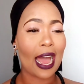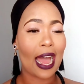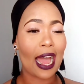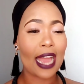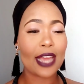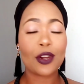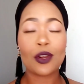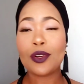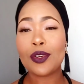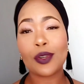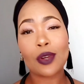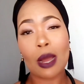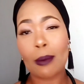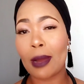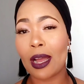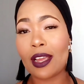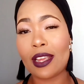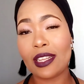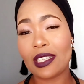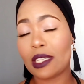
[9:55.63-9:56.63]
I don't know
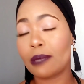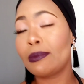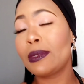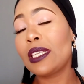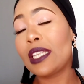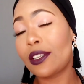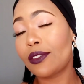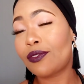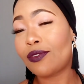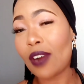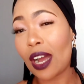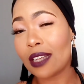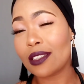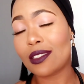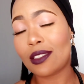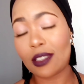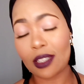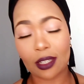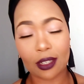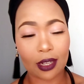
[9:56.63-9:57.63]
about intermittent
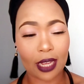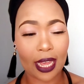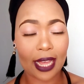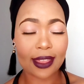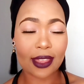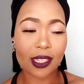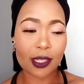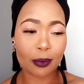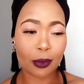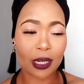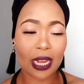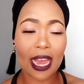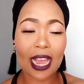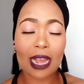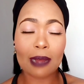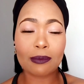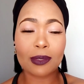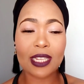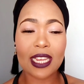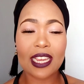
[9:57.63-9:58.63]
fasting at this point. Like,
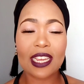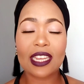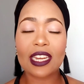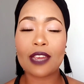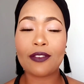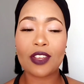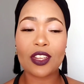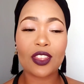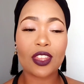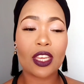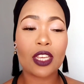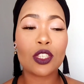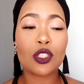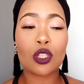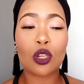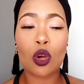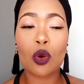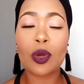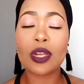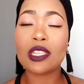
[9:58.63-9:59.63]
I'm taking everything
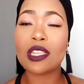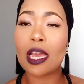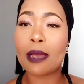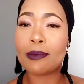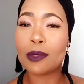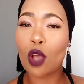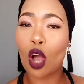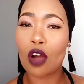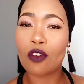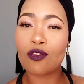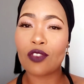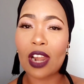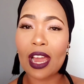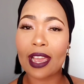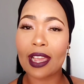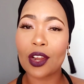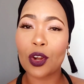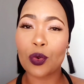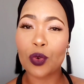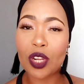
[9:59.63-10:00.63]
slow in terms of
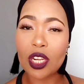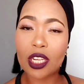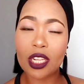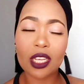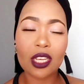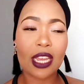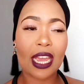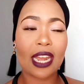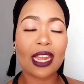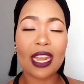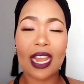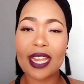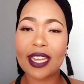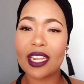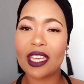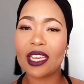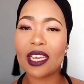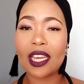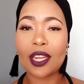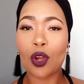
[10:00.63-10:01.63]
like reading and
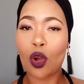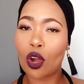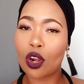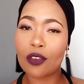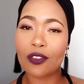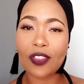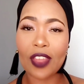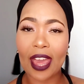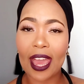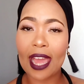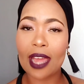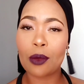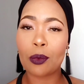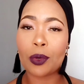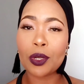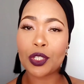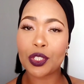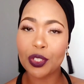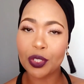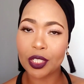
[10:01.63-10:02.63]
learning and all of that,
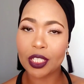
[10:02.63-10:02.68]
which